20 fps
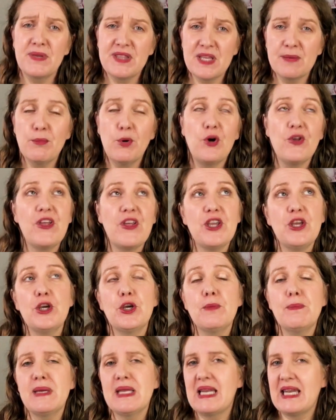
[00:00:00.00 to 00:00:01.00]
But the more that you
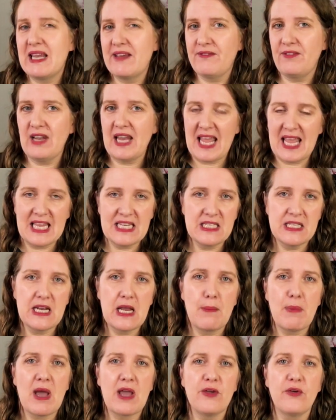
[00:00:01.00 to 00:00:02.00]
can be level headed
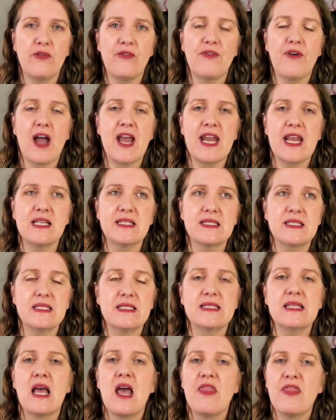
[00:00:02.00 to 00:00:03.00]
about your
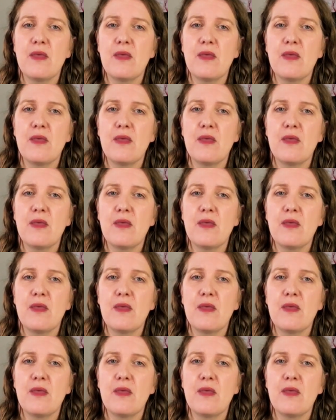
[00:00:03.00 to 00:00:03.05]
finances,